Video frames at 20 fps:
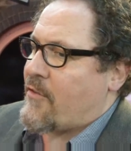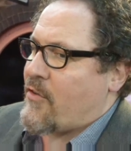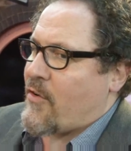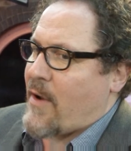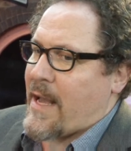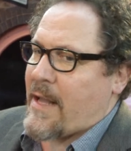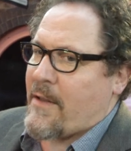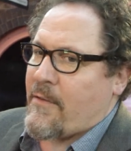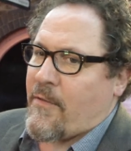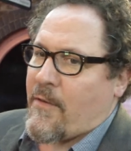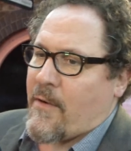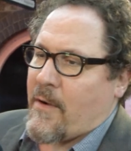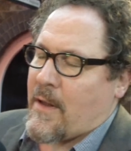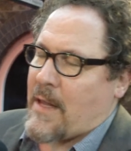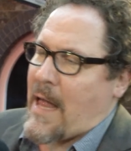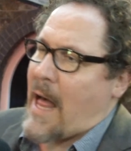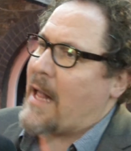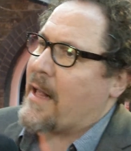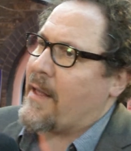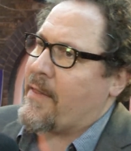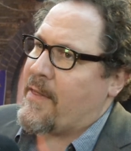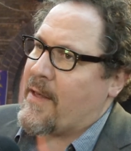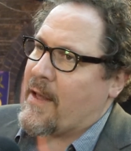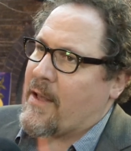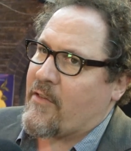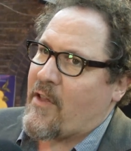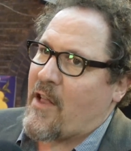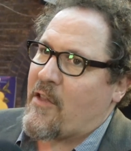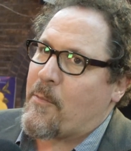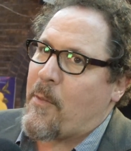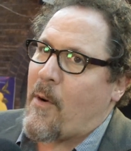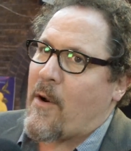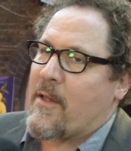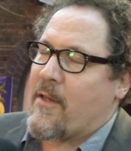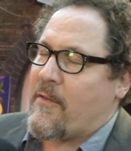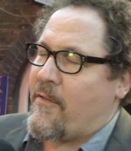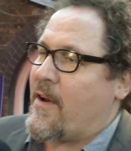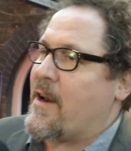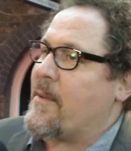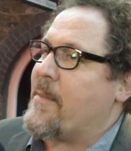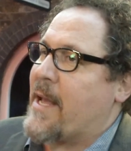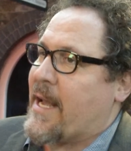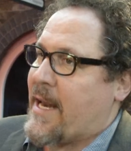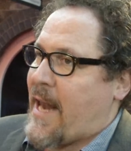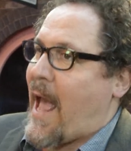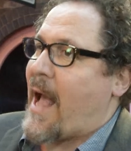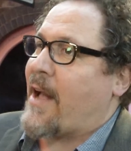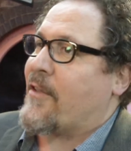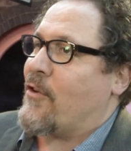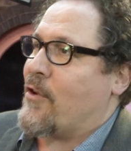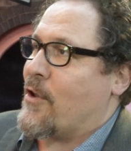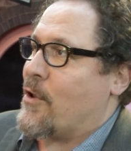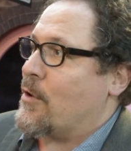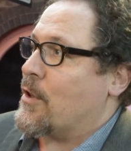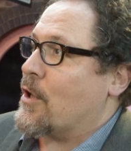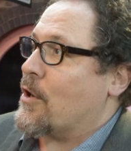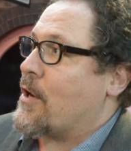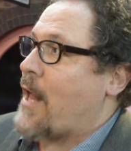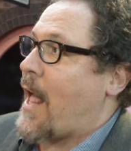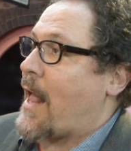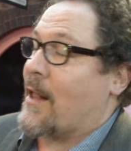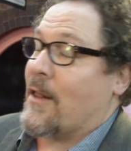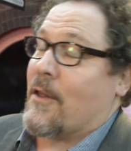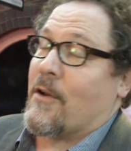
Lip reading: trained for a lot of things. That's part of the fun of being an actor. You learn how to